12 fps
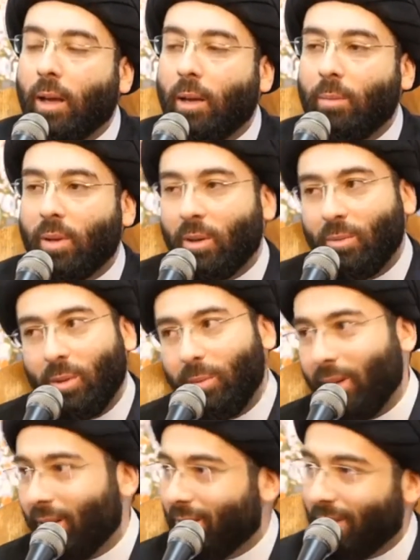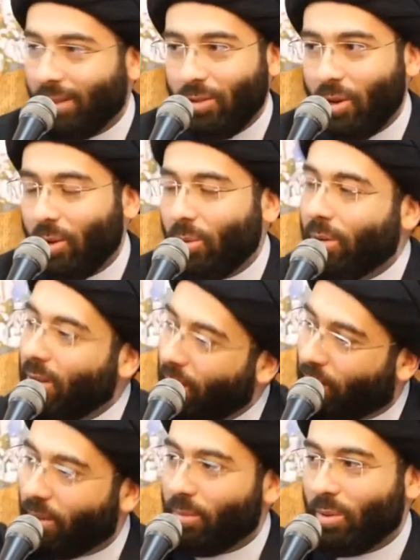Amir al-Mu'mineen said, "No, give
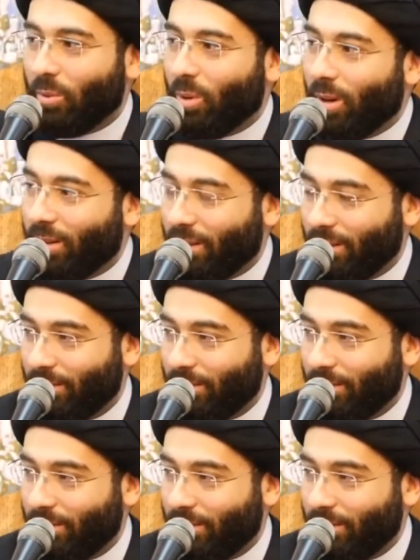them the water."